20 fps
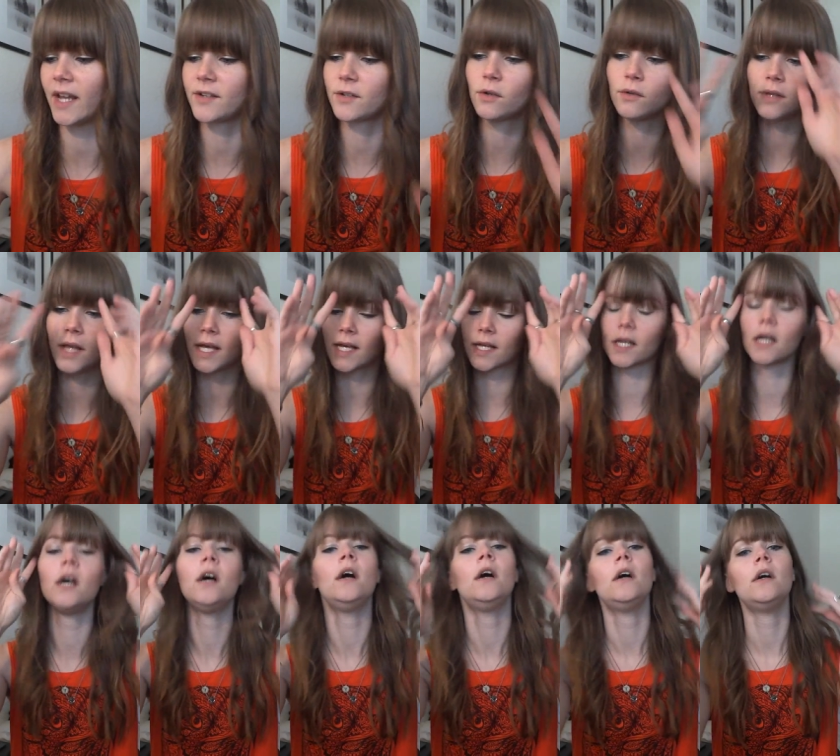I don't like
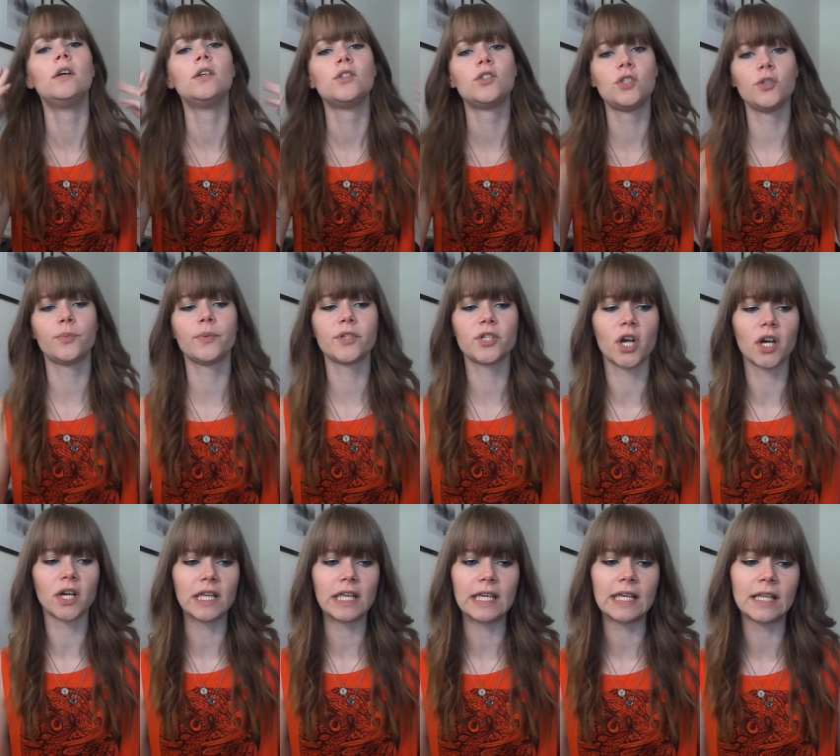super
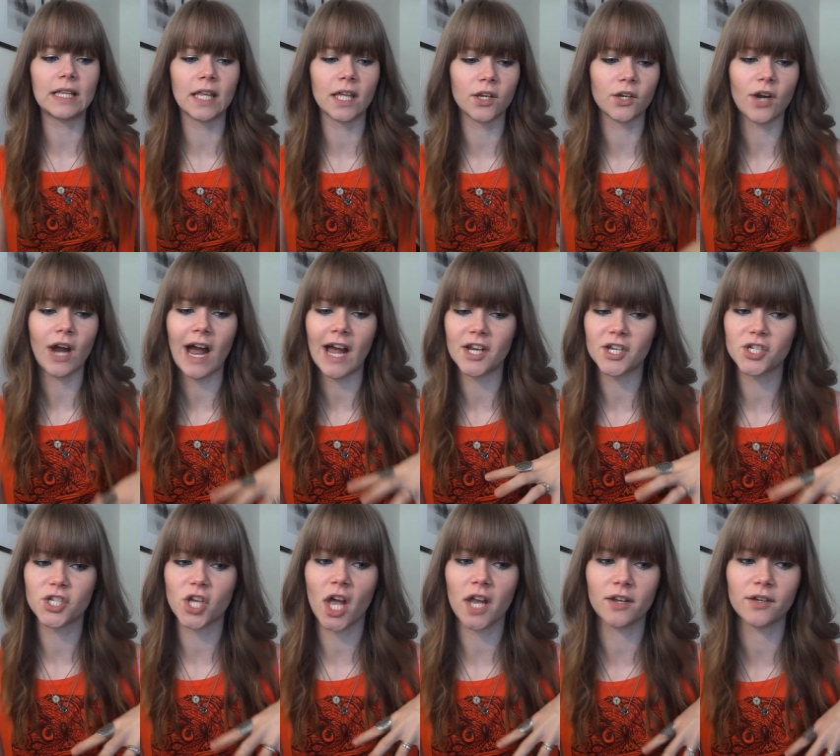chunky glitter
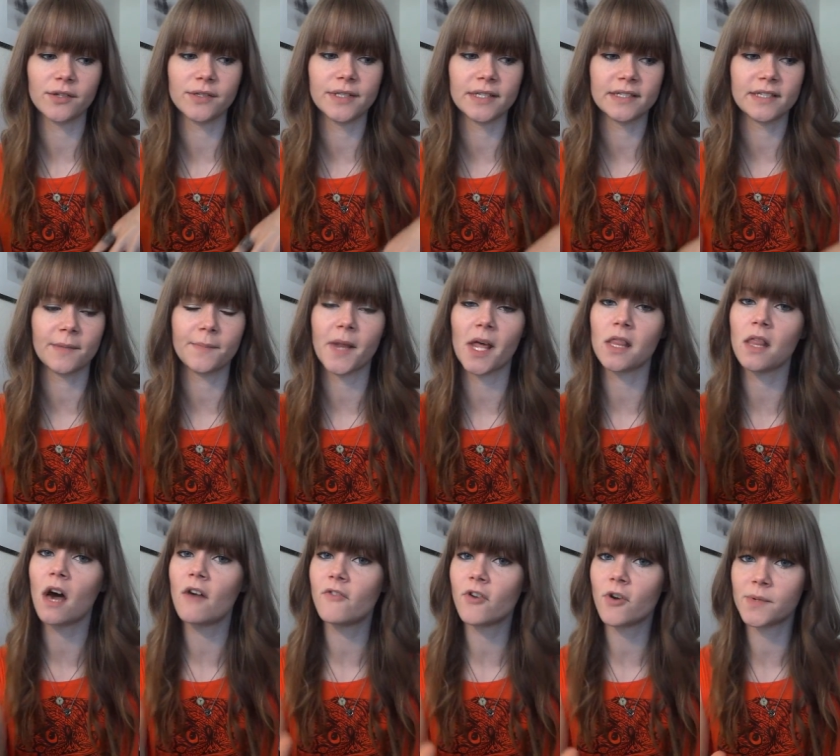eyeshadows, except I
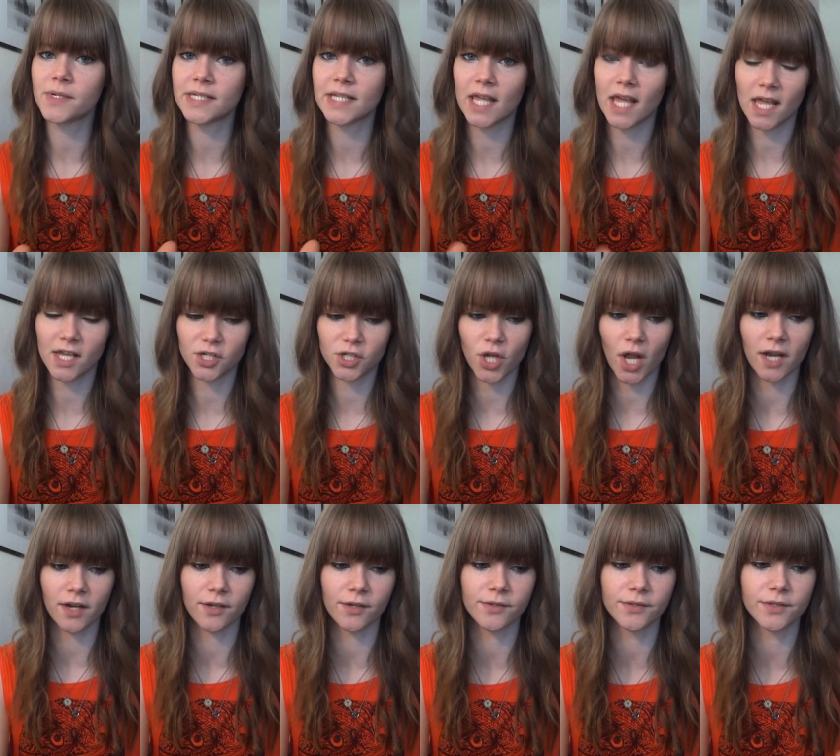love Urban Decay
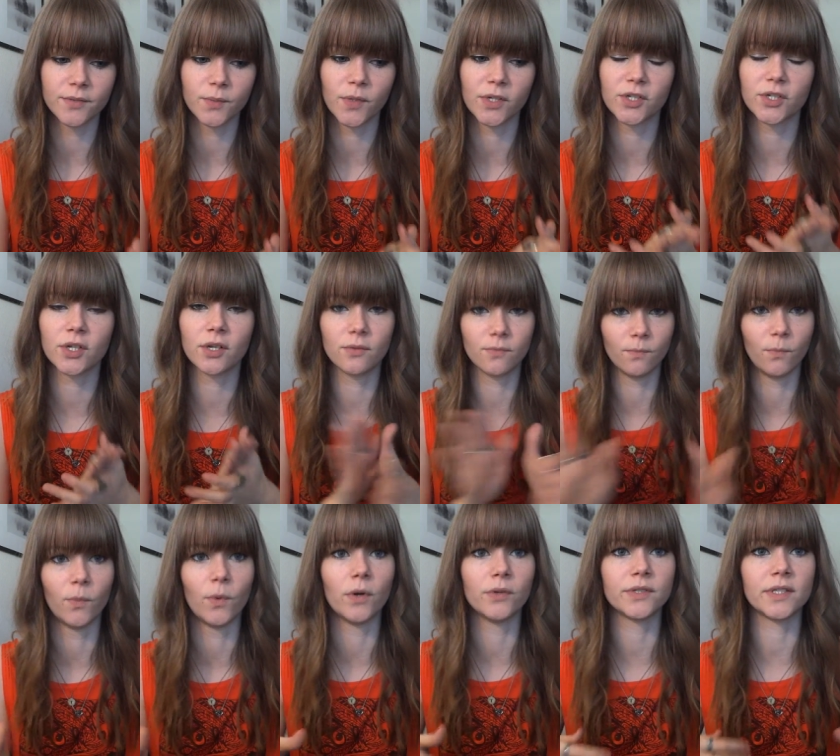shadows, which
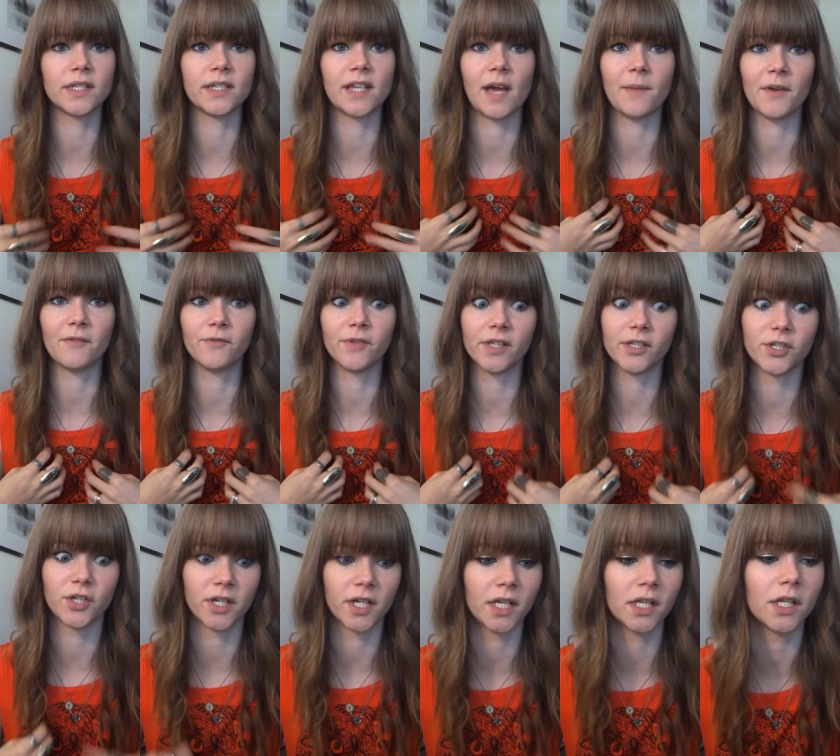most of the time have really
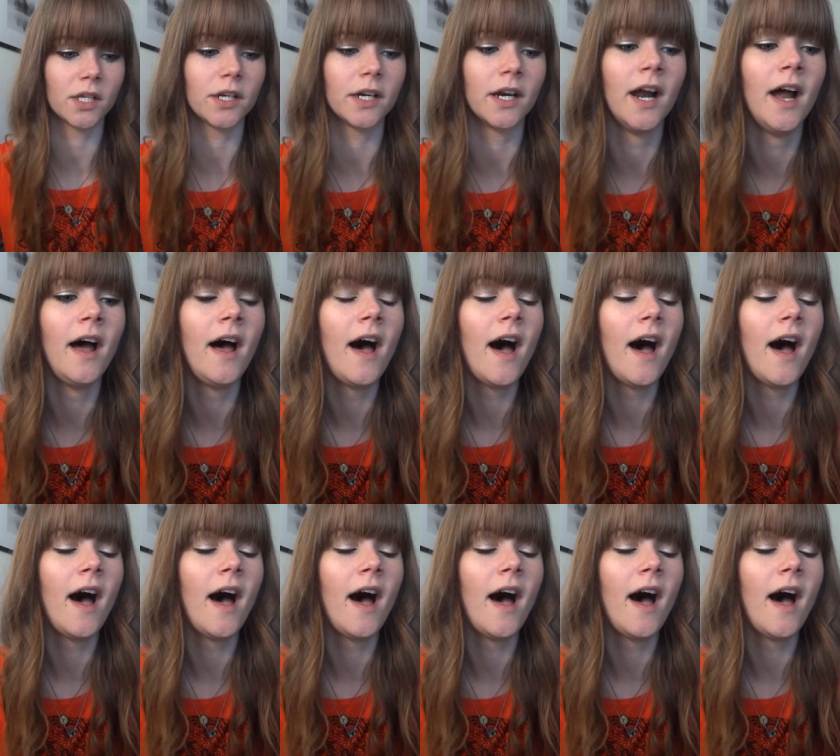chunky glitter,